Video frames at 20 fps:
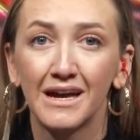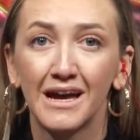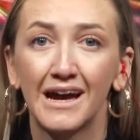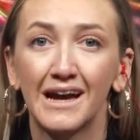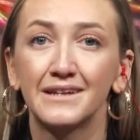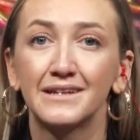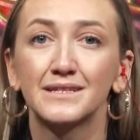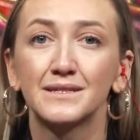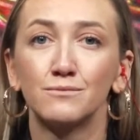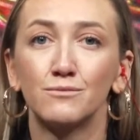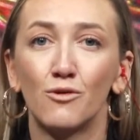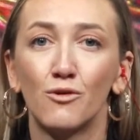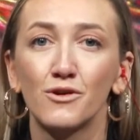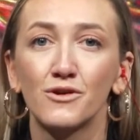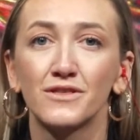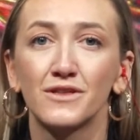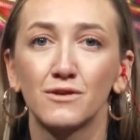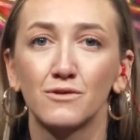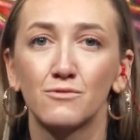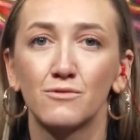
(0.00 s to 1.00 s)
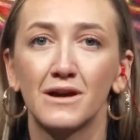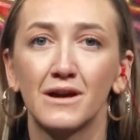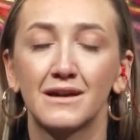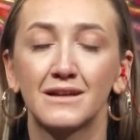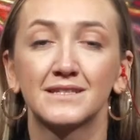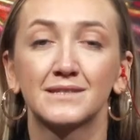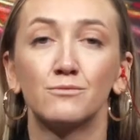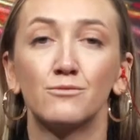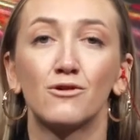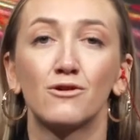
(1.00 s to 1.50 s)
and is more
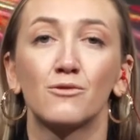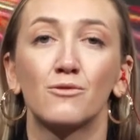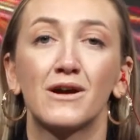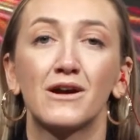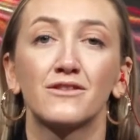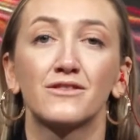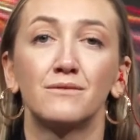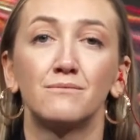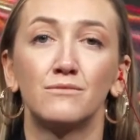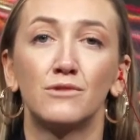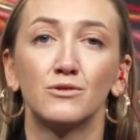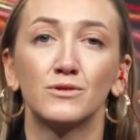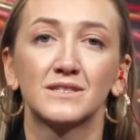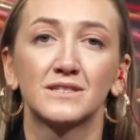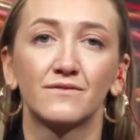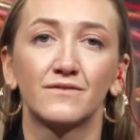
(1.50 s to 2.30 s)
aware than most